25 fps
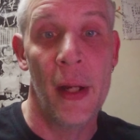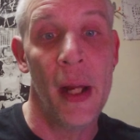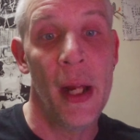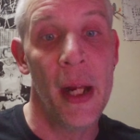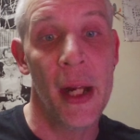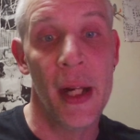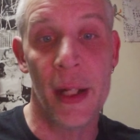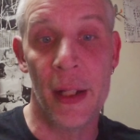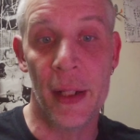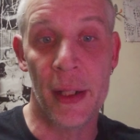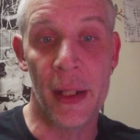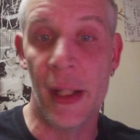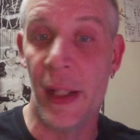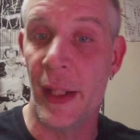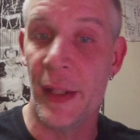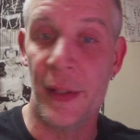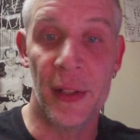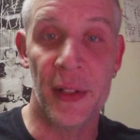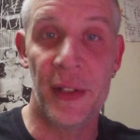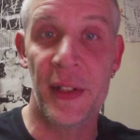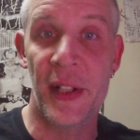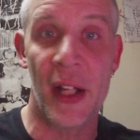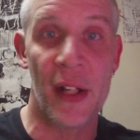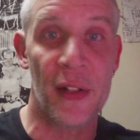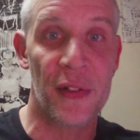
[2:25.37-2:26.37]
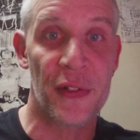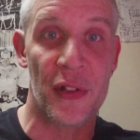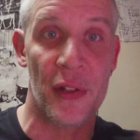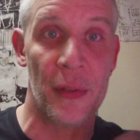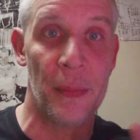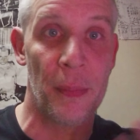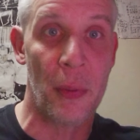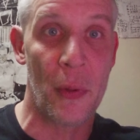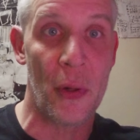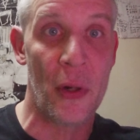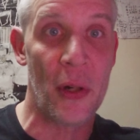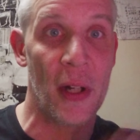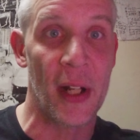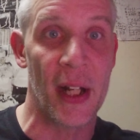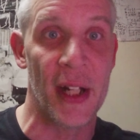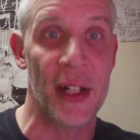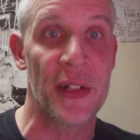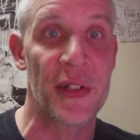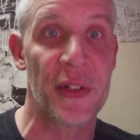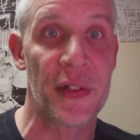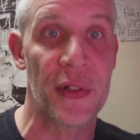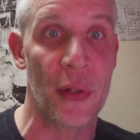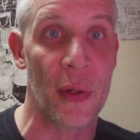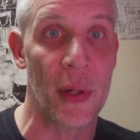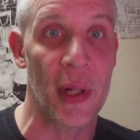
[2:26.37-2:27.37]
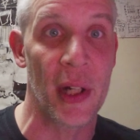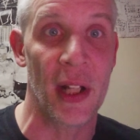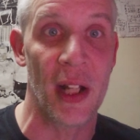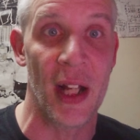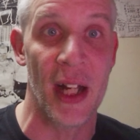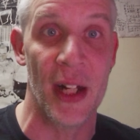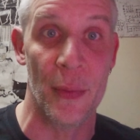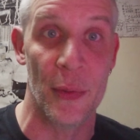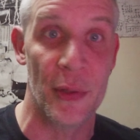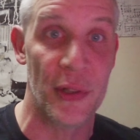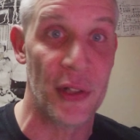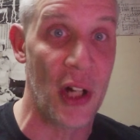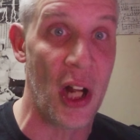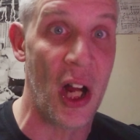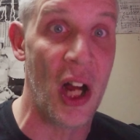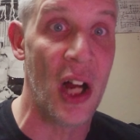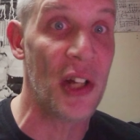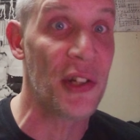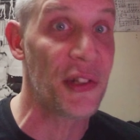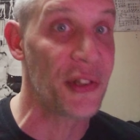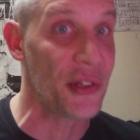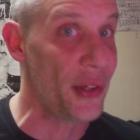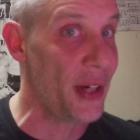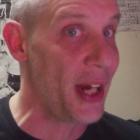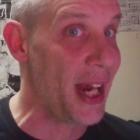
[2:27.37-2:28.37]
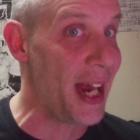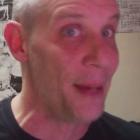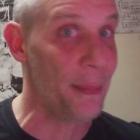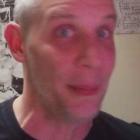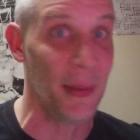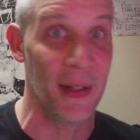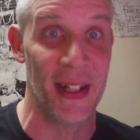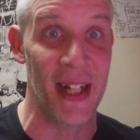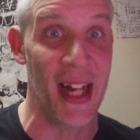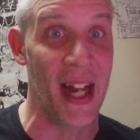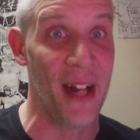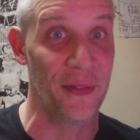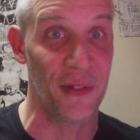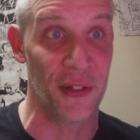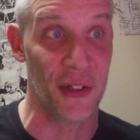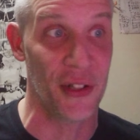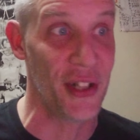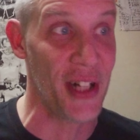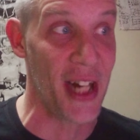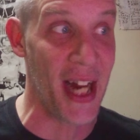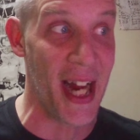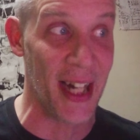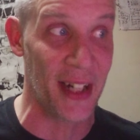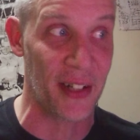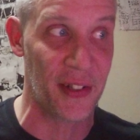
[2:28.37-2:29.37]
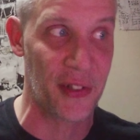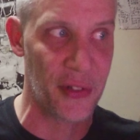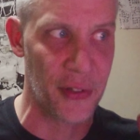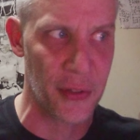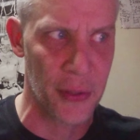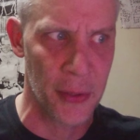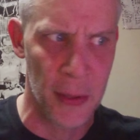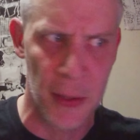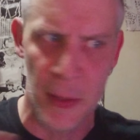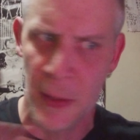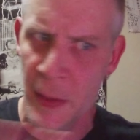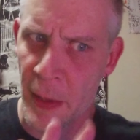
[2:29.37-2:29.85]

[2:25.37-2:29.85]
in the Tales of the Borderlands storyline, which also happened after Jack's